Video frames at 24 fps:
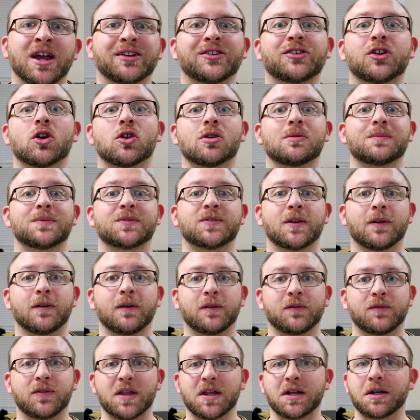in terms
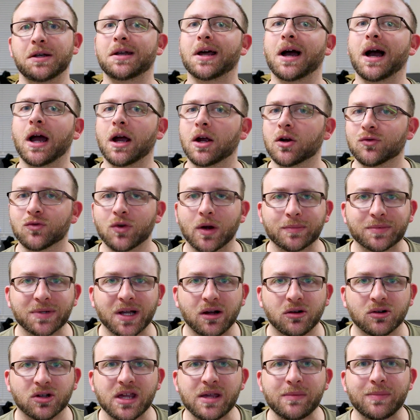of the entire
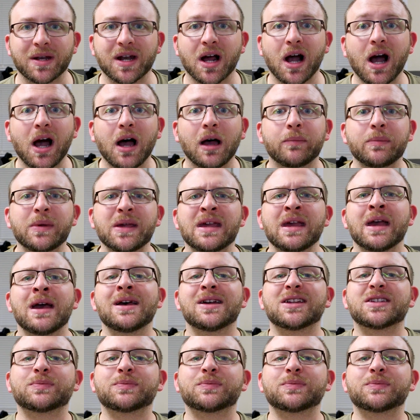reptile keeping hobby,